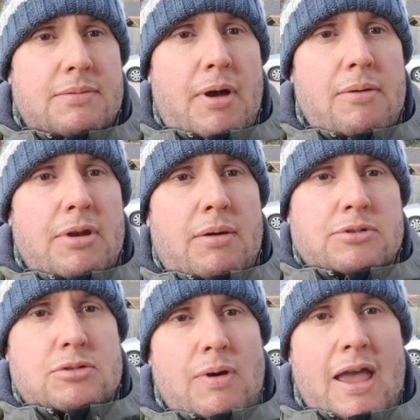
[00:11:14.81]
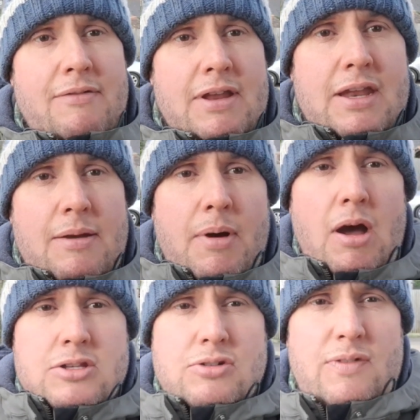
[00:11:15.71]
At the moment I'm just wearing
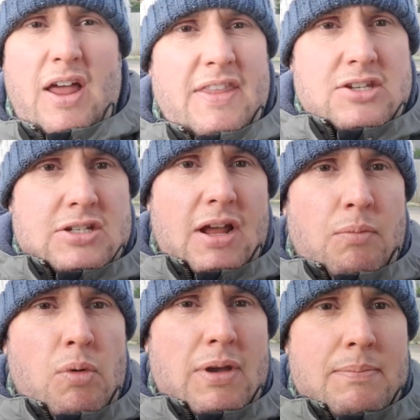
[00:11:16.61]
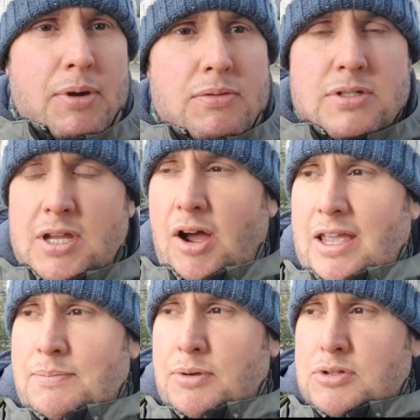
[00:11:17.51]
sort of like, they're just like walking boots,
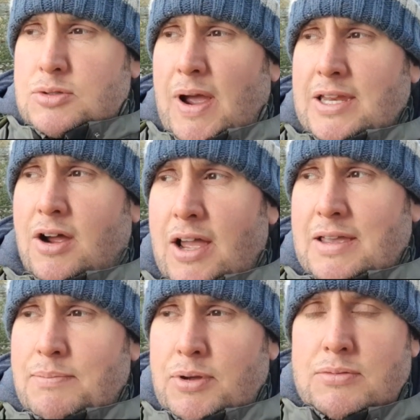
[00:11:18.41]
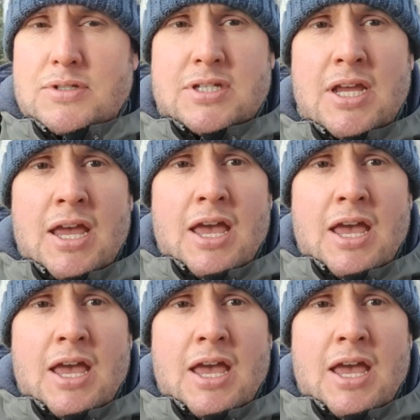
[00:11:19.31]
hiking boots, suede hiking boots.